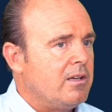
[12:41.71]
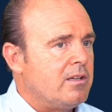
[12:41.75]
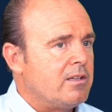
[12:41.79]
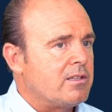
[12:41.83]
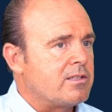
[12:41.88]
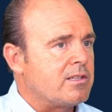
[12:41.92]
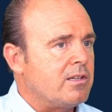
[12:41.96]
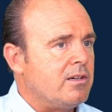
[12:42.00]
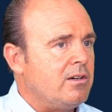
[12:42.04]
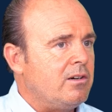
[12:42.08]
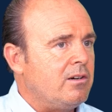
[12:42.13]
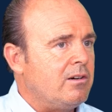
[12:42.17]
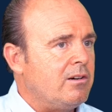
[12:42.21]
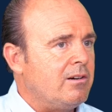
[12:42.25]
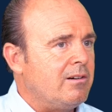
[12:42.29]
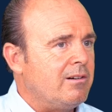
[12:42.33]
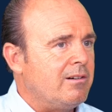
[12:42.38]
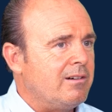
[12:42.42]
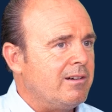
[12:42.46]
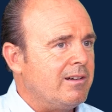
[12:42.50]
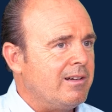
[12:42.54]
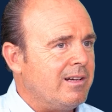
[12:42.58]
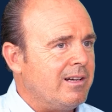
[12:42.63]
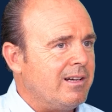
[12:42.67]

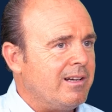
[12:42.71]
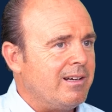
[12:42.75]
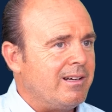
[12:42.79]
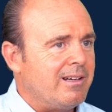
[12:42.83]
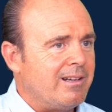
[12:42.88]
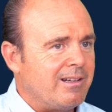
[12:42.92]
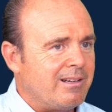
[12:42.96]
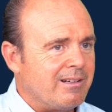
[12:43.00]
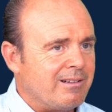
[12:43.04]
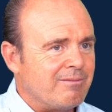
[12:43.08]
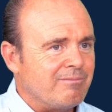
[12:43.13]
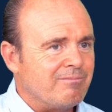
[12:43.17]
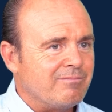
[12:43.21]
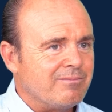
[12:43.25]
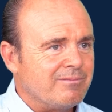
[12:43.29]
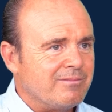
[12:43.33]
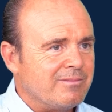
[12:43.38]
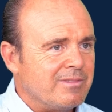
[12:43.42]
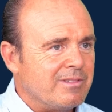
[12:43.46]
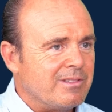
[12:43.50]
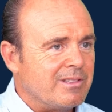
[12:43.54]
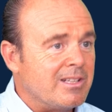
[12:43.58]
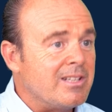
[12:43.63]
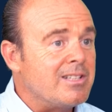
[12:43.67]
So
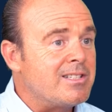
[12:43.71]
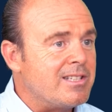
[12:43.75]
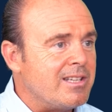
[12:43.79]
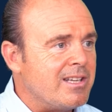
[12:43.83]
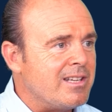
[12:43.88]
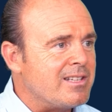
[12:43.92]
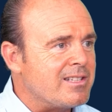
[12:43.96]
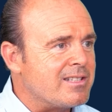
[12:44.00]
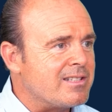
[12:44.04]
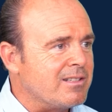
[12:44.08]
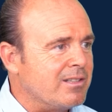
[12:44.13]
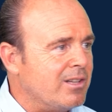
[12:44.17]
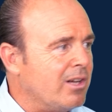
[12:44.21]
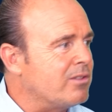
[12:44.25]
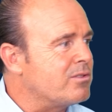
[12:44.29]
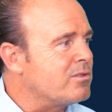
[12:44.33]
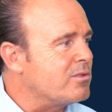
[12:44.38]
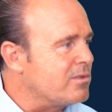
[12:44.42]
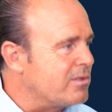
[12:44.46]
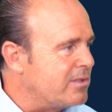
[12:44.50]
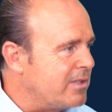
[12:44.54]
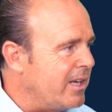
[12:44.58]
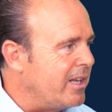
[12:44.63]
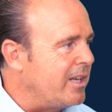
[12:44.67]
this is not
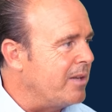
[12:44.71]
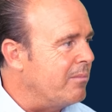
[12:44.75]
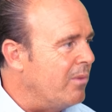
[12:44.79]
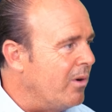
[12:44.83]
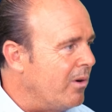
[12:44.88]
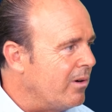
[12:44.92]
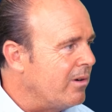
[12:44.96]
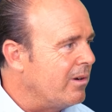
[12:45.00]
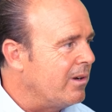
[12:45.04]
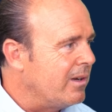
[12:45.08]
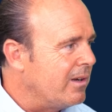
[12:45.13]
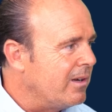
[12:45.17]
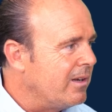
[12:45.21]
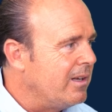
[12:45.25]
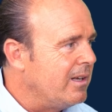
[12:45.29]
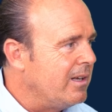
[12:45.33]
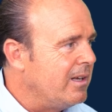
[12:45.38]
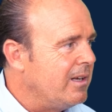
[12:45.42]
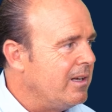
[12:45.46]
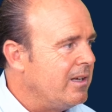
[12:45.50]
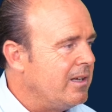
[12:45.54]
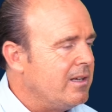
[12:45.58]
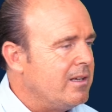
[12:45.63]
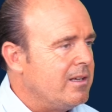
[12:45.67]
sustainable.
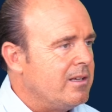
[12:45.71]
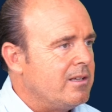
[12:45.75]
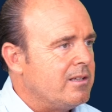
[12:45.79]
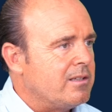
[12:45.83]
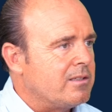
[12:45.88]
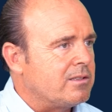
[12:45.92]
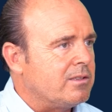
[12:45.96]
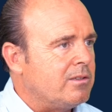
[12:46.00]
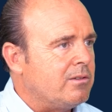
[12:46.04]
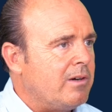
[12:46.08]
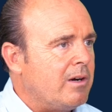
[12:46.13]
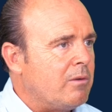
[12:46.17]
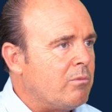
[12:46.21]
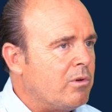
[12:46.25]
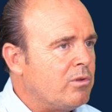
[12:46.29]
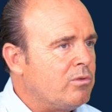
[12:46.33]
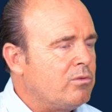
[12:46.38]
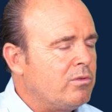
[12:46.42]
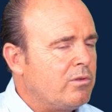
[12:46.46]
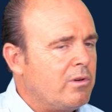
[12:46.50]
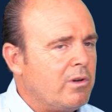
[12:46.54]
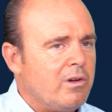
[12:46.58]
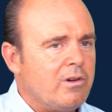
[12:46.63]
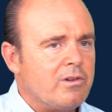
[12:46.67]
Yeah. So I want
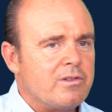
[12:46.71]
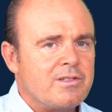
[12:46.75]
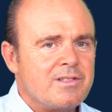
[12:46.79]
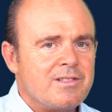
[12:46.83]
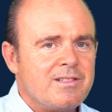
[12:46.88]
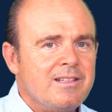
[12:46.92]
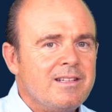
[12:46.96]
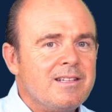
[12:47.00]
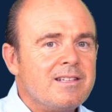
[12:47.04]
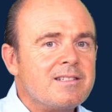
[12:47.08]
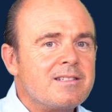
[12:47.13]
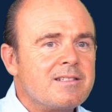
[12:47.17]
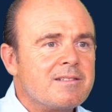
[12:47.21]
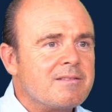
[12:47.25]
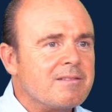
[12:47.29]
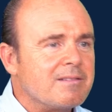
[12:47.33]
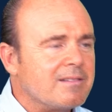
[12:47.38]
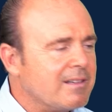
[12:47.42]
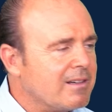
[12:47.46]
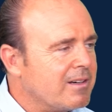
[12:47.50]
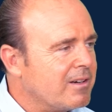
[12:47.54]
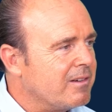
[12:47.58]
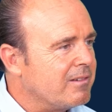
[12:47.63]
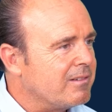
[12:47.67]
to close this
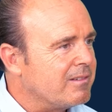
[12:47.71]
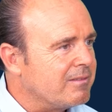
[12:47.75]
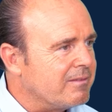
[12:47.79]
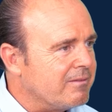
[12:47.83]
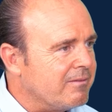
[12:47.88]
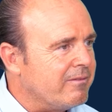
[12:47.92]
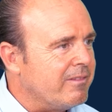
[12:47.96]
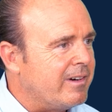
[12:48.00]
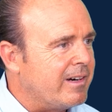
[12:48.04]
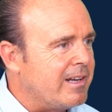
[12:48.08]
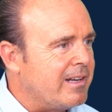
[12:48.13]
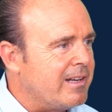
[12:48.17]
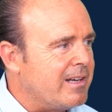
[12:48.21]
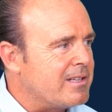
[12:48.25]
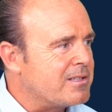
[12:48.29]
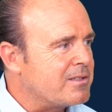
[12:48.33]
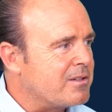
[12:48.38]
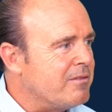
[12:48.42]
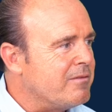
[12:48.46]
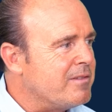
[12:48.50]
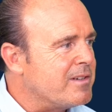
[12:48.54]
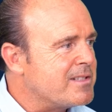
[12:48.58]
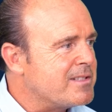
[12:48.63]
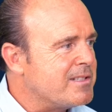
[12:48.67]
very nice
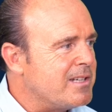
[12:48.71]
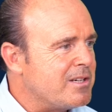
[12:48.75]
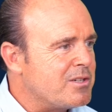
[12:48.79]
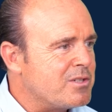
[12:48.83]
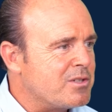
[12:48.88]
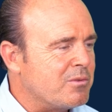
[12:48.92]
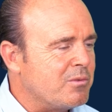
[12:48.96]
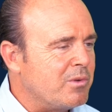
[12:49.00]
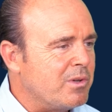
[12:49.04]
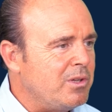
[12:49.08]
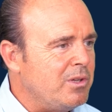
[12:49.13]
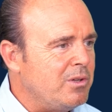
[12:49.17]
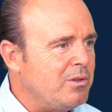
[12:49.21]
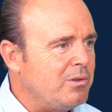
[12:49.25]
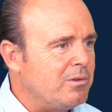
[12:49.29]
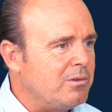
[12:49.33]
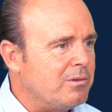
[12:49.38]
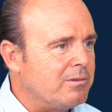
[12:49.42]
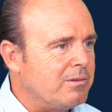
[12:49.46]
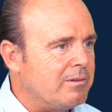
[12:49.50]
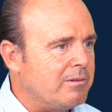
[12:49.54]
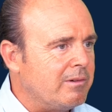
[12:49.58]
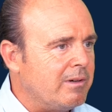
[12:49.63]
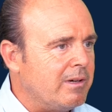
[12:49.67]
conversation with you,